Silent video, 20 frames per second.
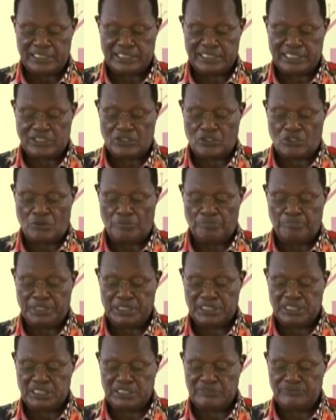at a
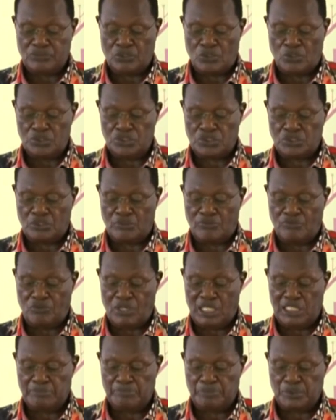competitive cost of
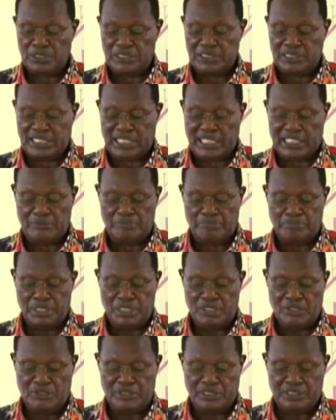1.9
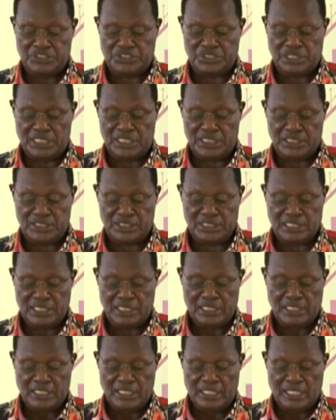billion shillings
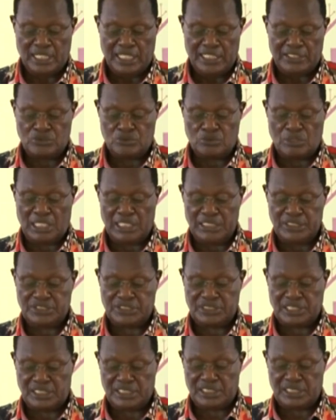and to high
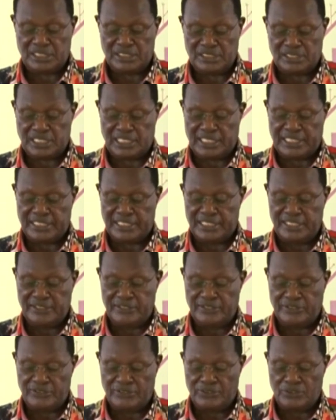standards,
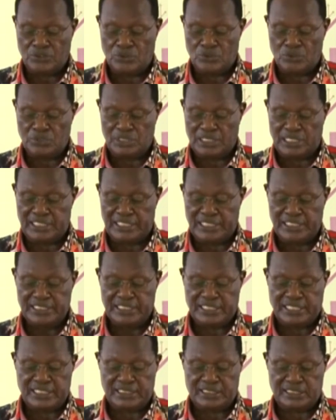again through the
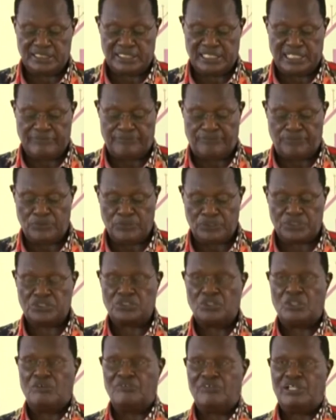dedicated
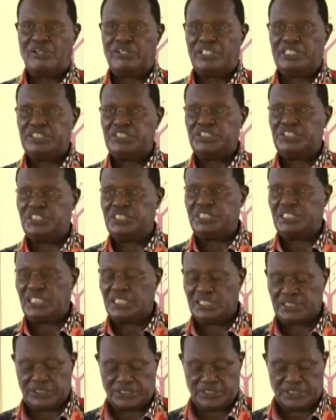efforts of our
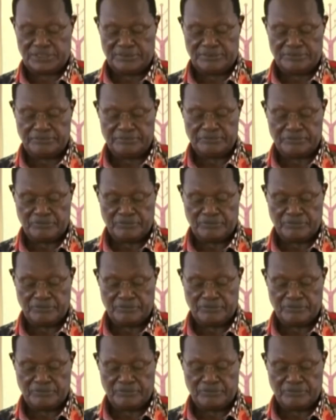engineers.